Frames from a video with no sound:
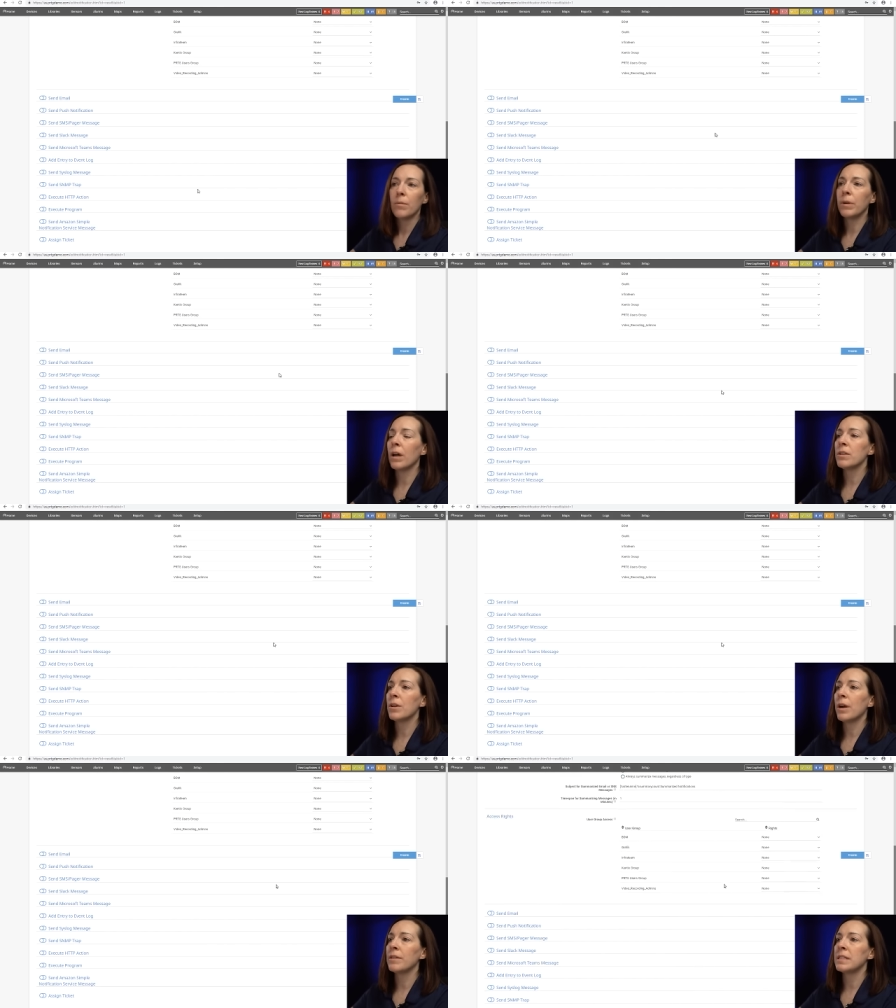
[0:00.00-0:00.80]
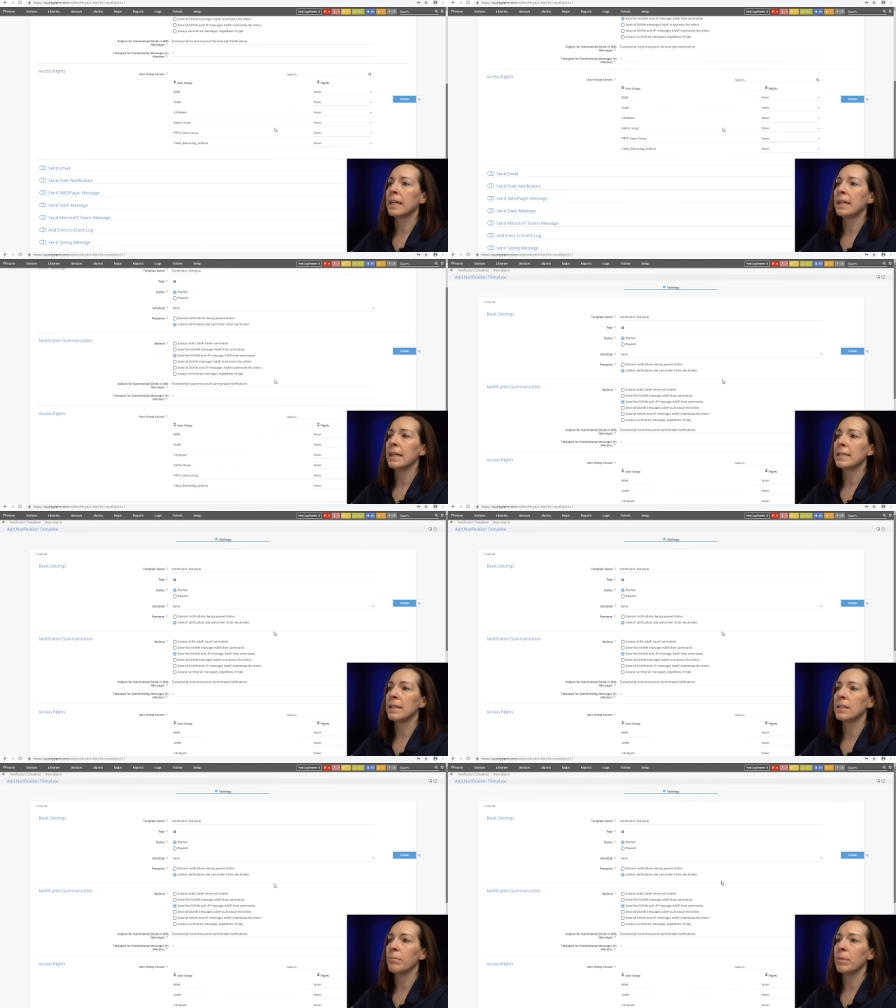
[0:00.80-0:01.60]
We also have a ticketing
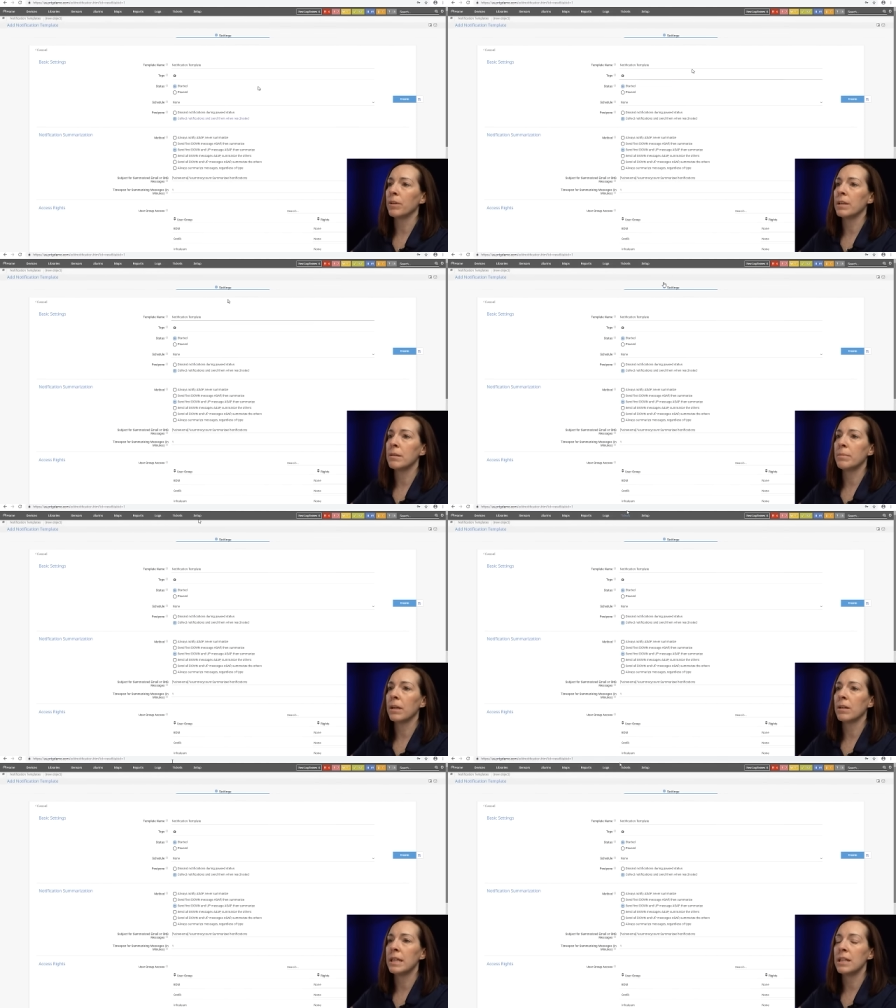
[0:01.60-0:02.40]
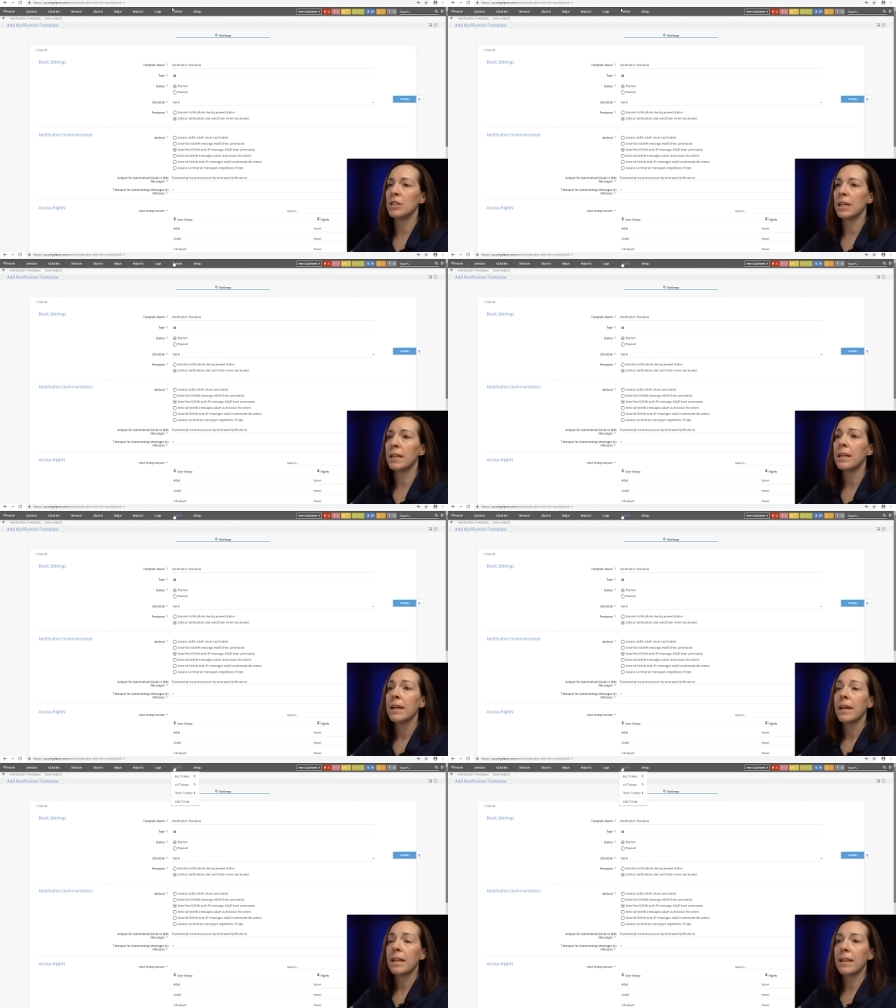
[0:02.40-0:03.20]
system built into PRTG
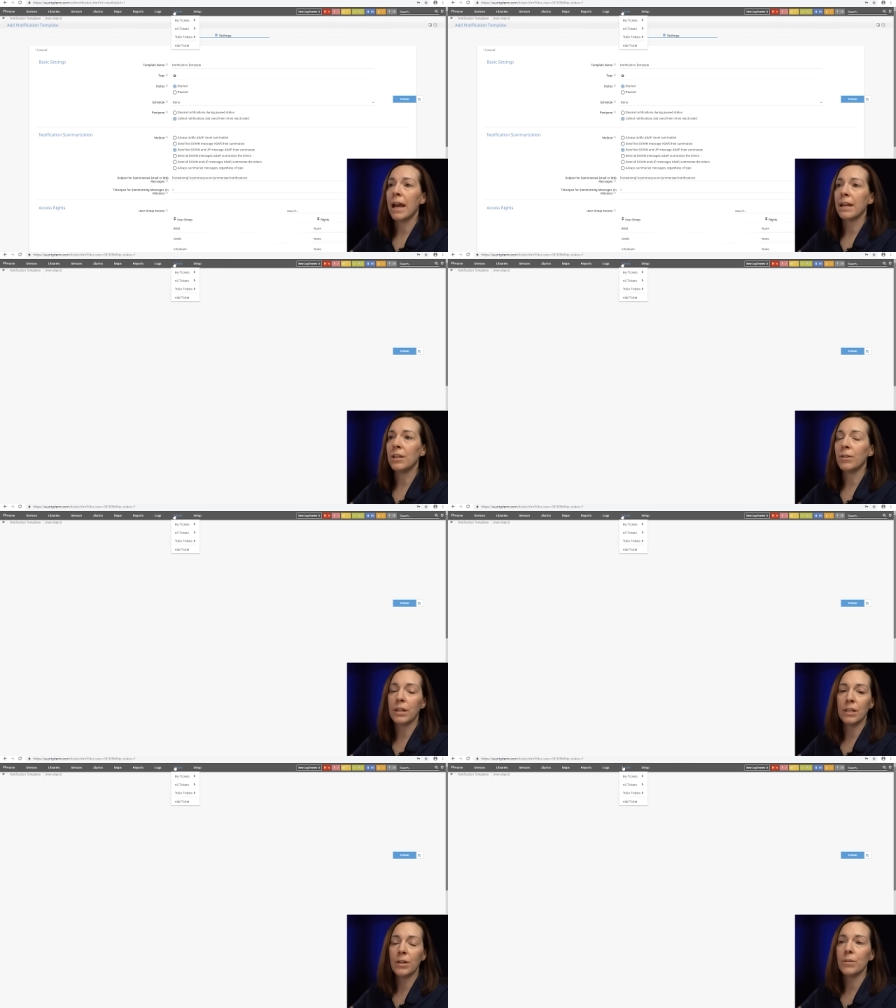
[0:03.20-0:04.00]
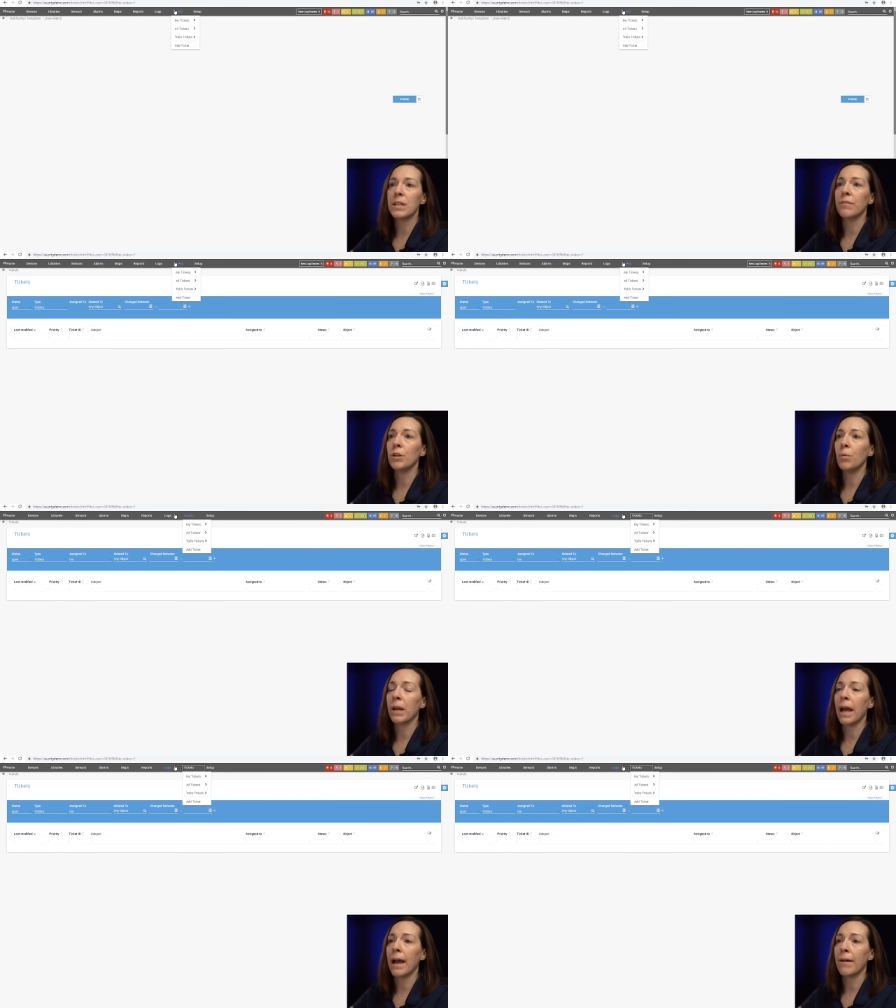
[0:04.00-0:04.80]
that you can use if you
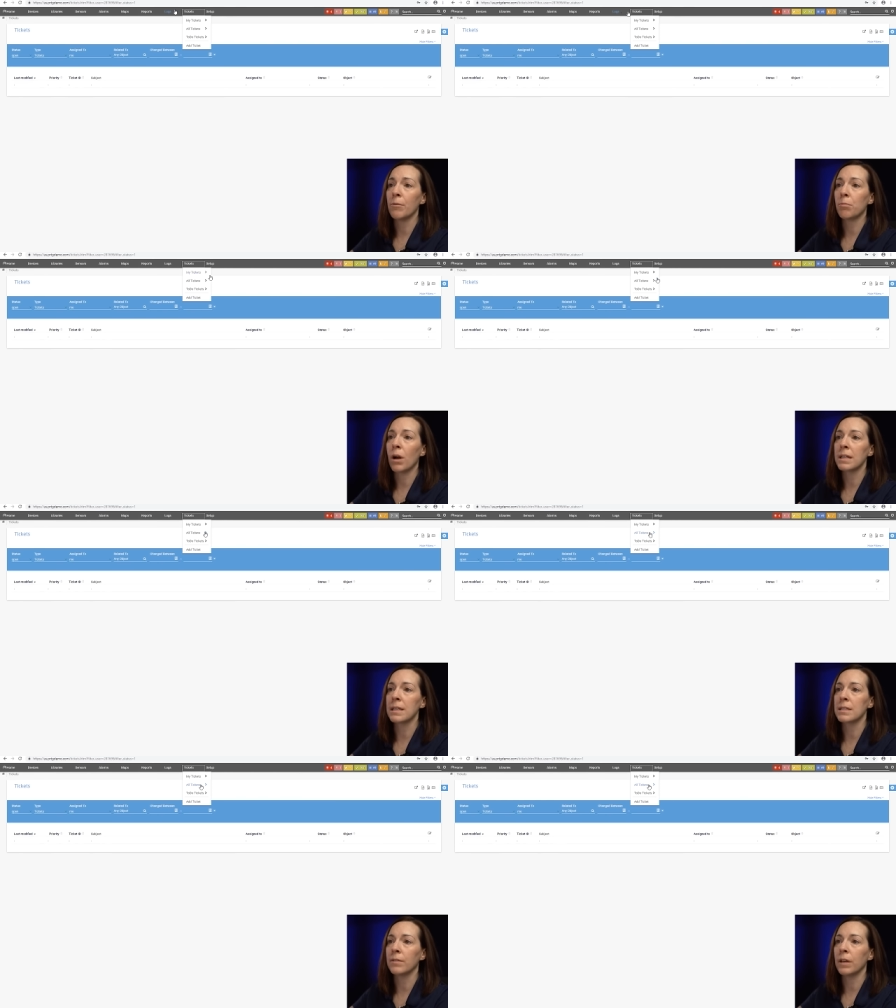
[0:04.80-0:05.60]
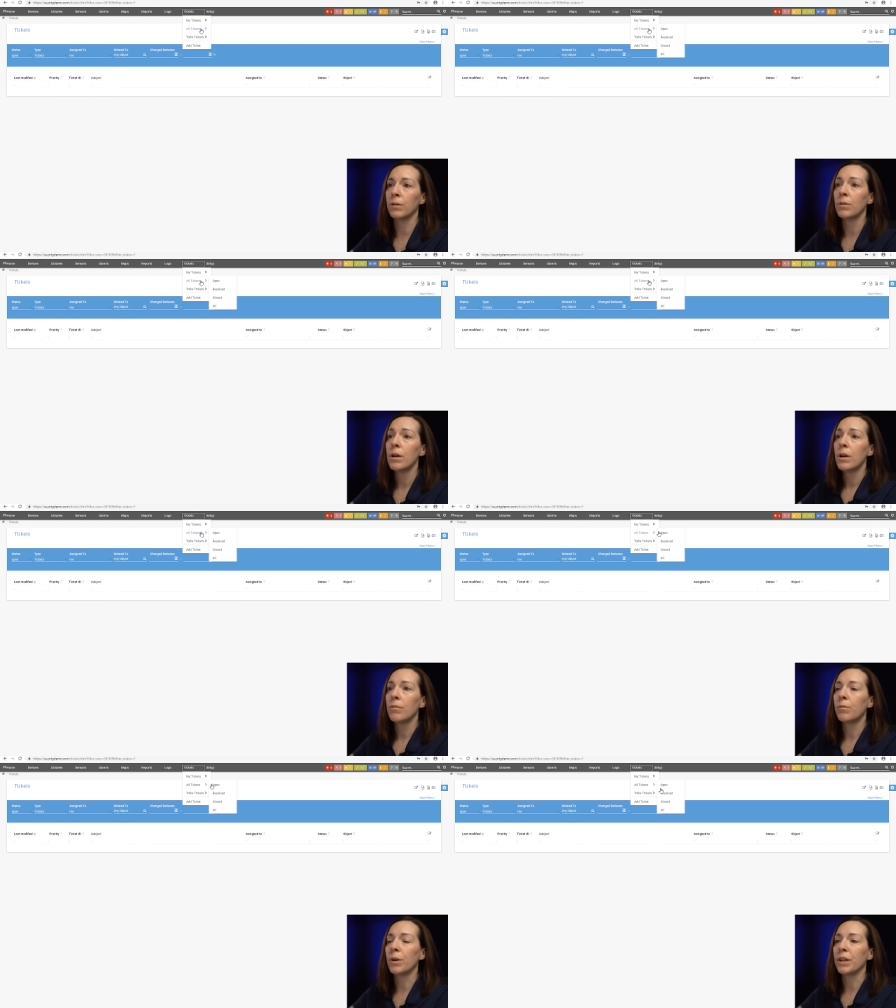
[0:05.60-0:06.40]
want to have a process flow
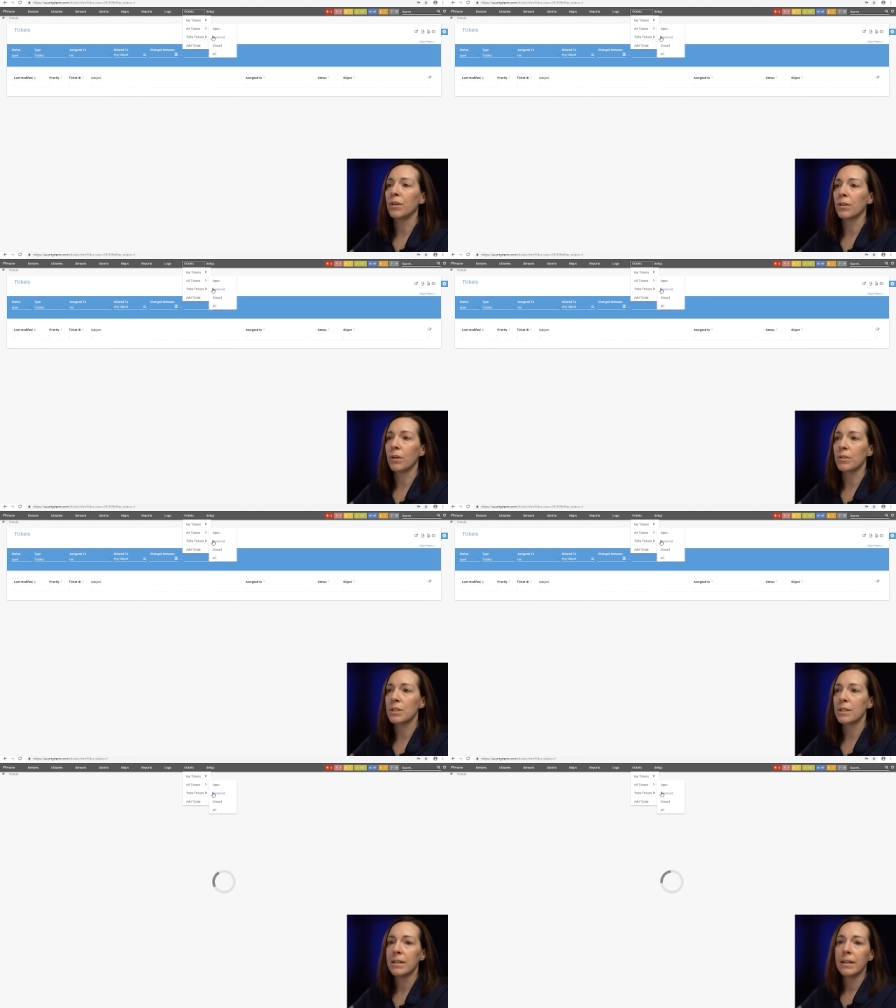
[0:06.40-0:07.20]
for your alerts